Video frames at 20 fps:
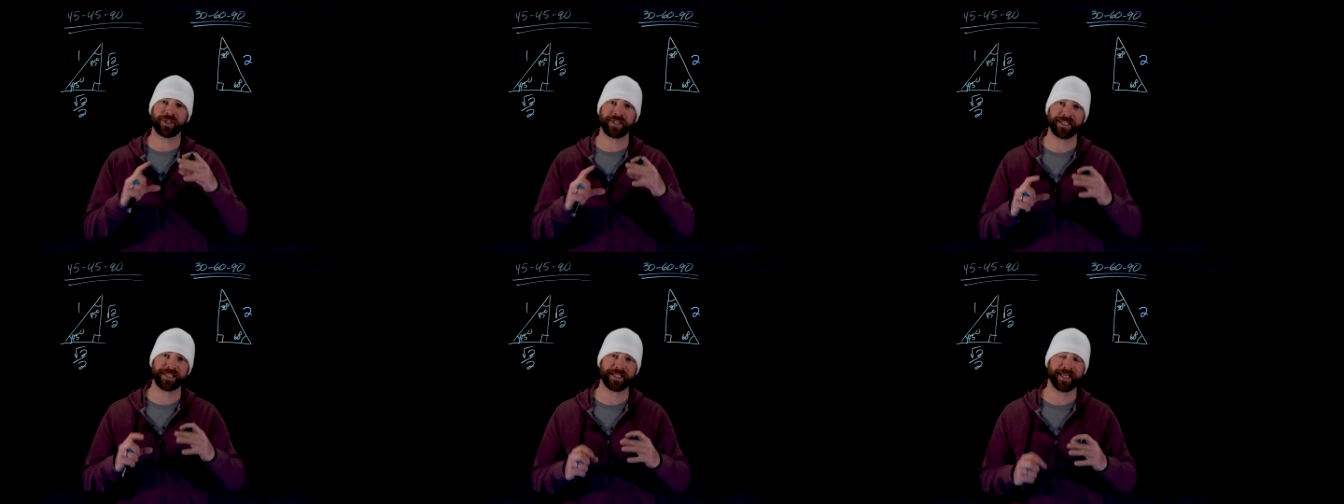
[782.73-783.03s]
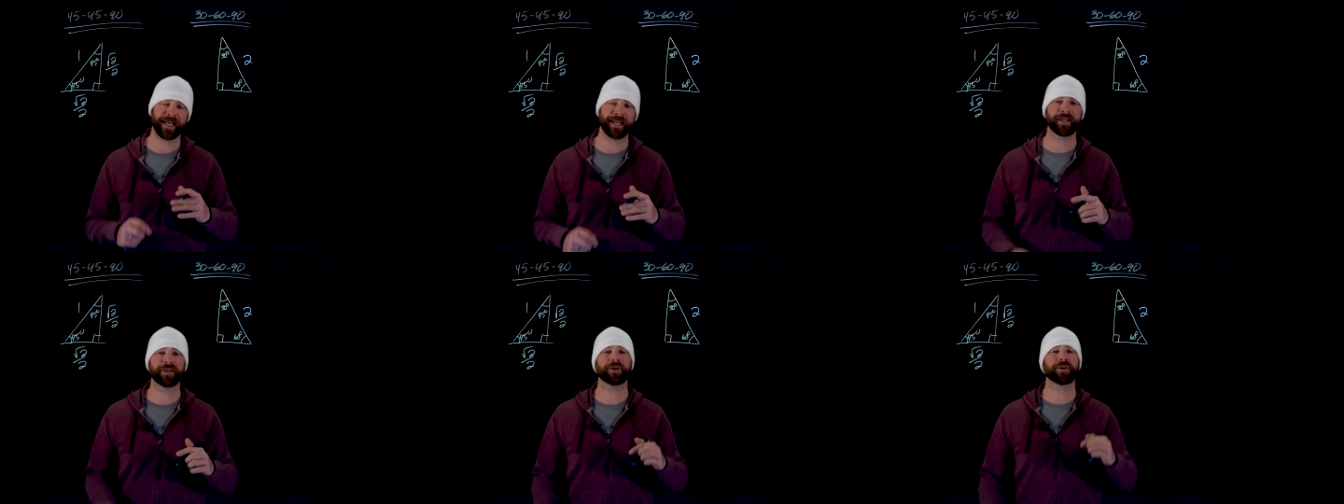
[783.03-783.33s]
the
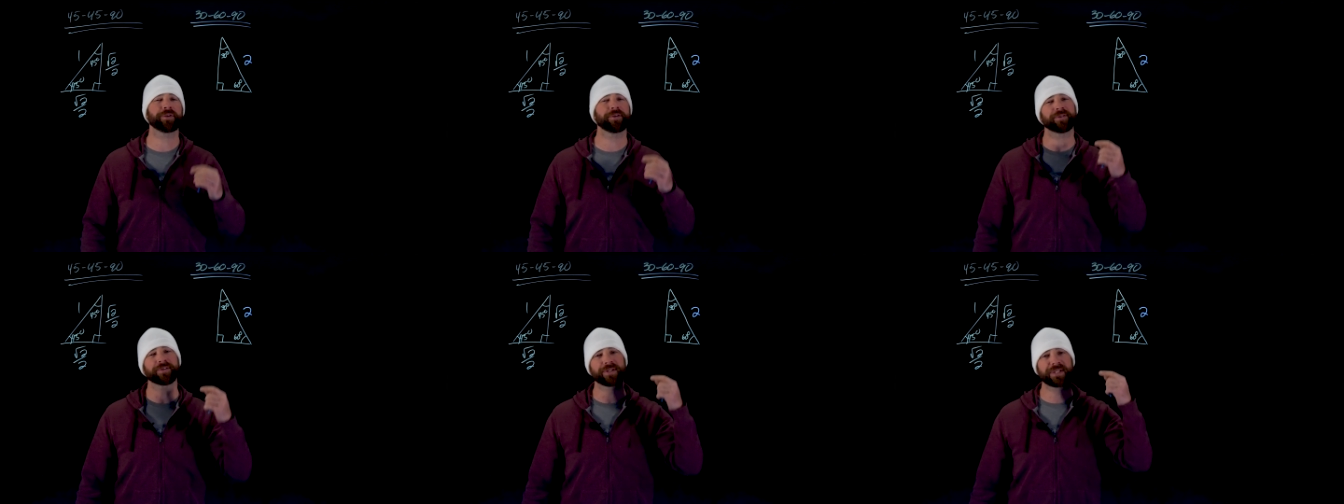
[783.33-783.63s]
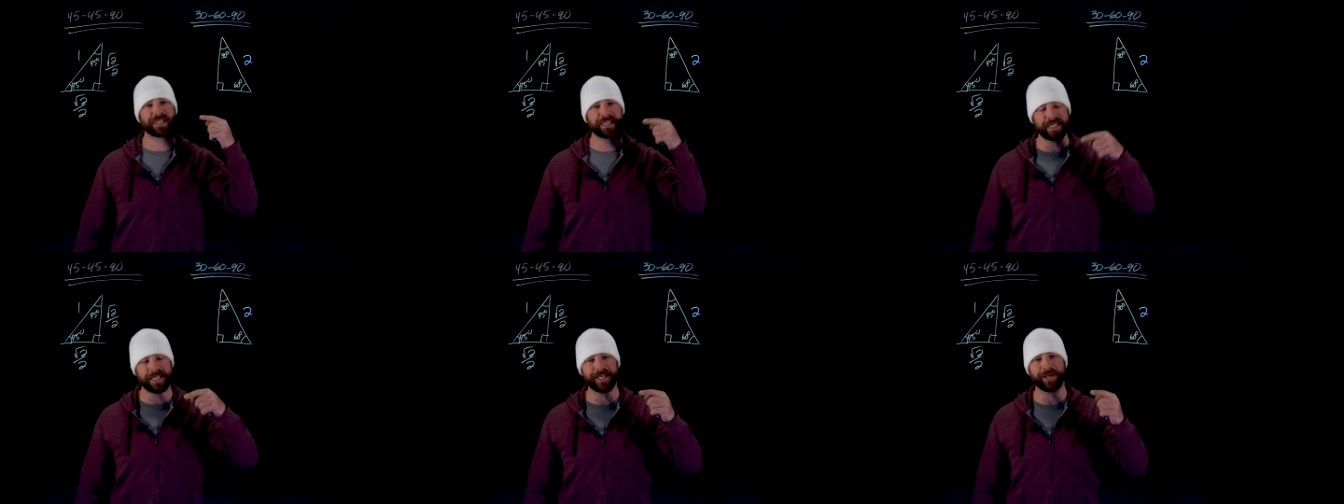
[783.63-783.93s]
scale. You'll
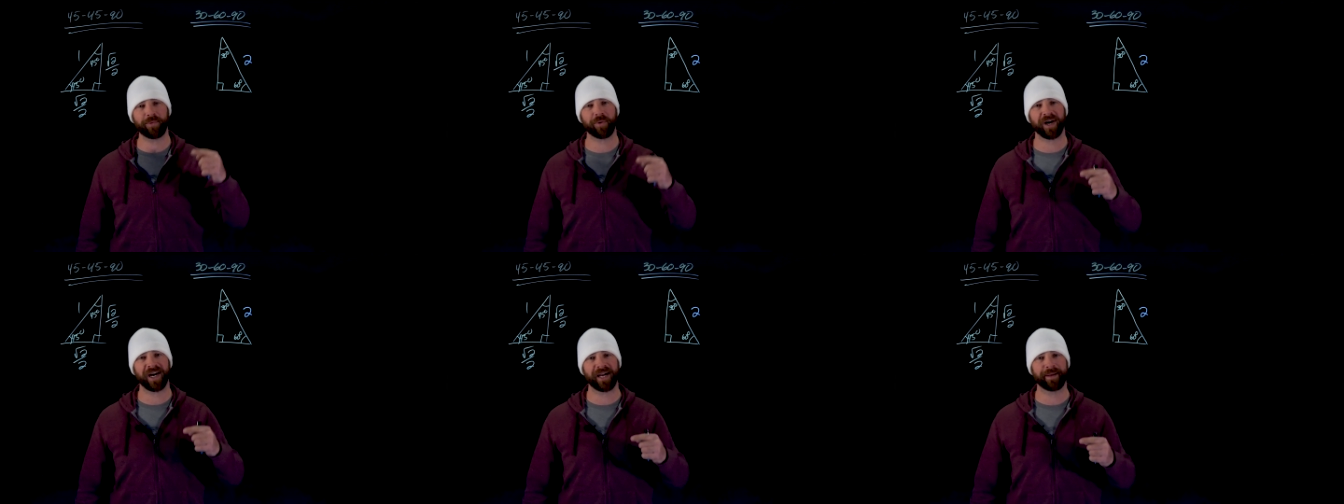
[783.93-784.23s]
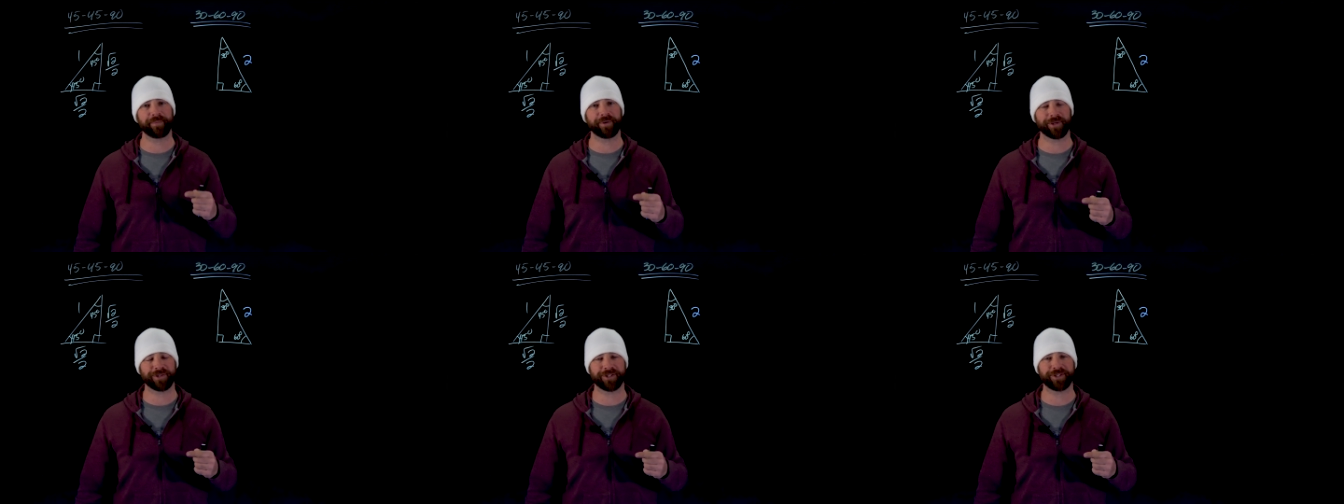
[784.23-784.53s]
see why
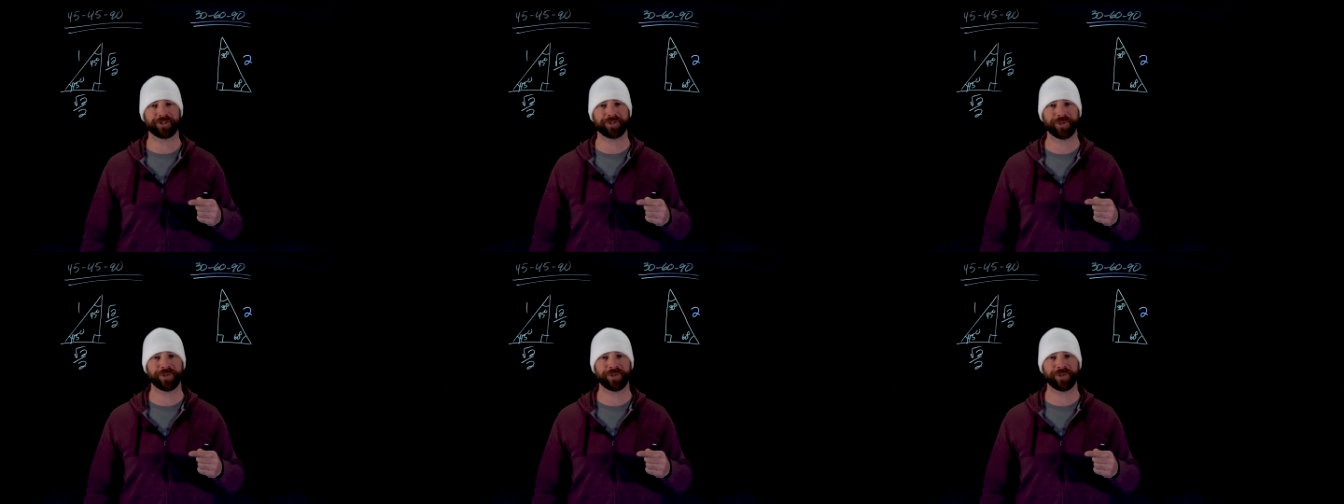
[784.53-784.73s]
I'm using